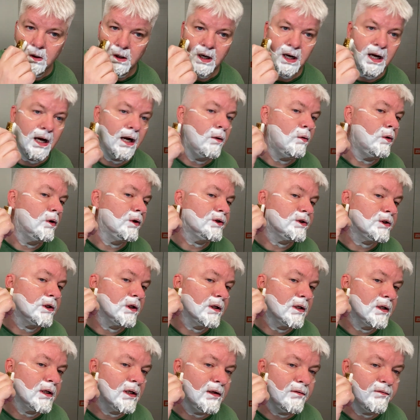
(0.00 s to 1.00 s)
I would,
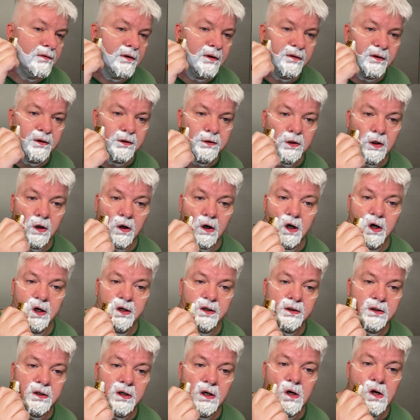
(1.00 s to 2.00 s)
given the
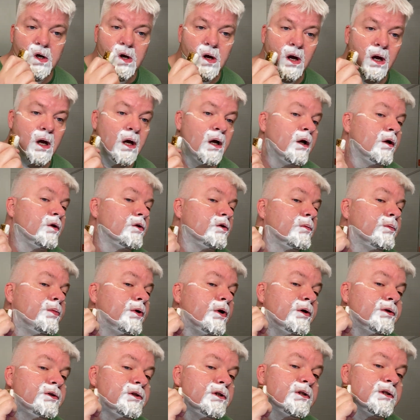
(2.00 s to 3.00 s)
choice, to
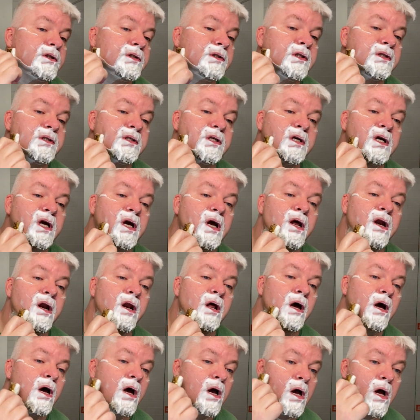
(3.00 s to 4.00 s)
purchase this
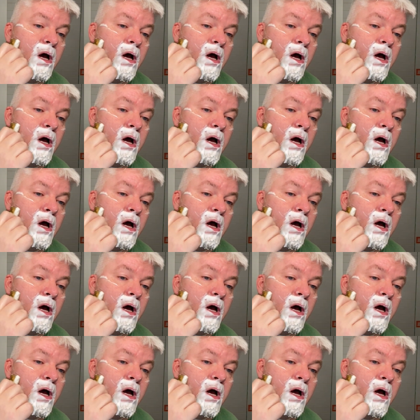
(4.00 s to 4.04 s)
again.